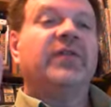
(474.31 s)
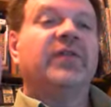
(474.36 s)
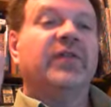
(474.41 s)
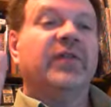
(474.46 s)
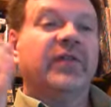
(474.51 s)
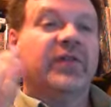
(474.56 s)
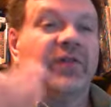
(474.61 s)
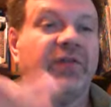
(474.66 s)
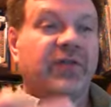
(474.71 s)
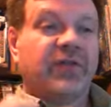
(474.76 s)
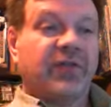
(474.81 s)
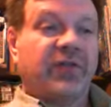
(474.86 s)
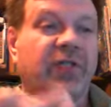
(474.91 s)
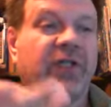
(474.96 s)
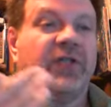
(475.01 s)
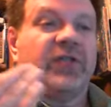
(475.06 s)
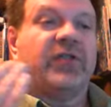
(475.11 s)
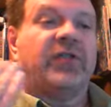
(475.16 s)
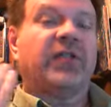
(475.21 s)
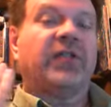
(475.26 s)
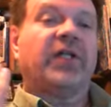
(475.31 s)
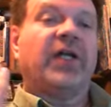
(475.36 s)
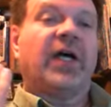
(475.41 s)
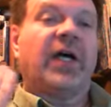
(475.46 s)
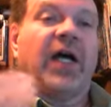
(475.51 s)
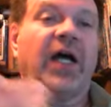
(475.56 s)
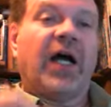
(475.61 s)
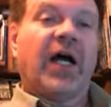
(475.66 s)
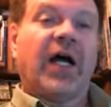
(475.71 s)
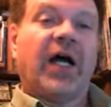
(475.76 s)
This is judging
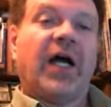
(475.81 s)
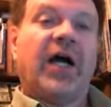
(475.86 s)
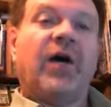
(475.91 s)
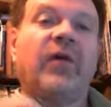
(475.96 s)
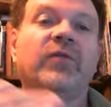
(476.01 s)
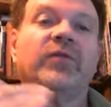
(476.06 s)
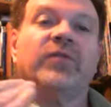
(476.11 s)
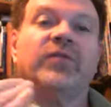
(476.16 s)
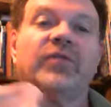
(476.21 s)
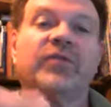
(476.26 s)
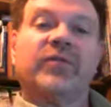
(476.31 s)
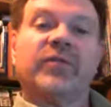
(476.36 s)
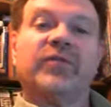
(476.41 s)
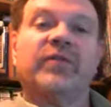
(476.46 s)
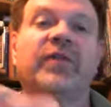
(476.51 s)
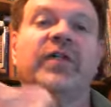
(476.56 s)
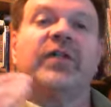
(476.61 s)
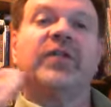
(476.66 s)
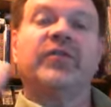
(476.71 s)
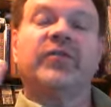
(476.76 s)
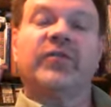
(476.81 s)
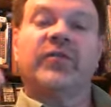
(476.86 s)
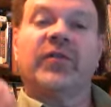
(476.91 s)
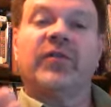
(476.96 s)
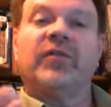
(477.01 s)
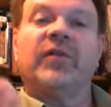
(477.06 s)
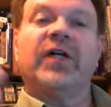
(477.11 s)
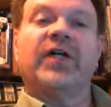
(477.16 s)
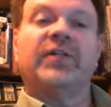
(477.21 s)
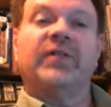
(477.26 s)
how the surveyors
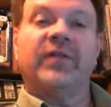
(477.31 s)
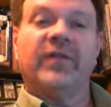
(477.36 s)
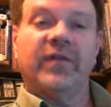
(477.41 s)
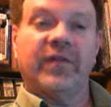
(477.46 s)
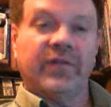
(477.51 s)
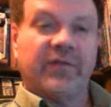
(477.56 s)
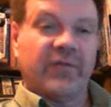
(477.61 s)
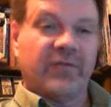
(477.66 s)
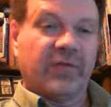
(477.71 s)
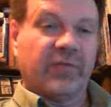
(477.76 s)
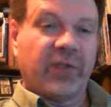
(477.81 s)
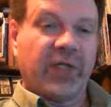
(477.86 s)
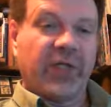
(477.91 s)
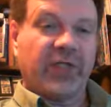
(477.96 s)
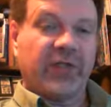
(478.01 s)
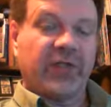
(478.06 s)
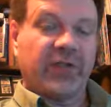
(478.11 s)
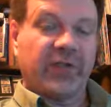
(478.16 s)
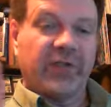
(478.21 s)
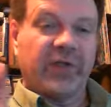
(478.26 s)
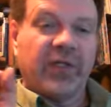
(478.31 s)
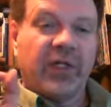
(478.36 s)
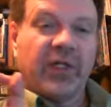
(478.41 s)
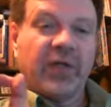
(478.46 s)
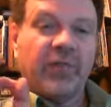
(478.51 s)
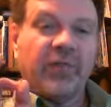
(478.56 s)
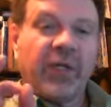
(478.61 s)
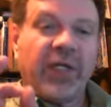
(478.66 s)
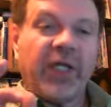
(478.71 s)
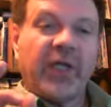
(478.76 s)
collected the information.
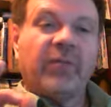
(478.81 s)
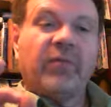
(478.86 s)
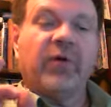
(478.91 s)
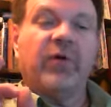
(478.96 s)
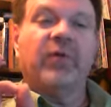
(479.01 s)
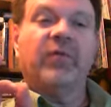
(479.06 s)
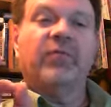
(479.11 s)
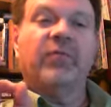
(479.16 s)
People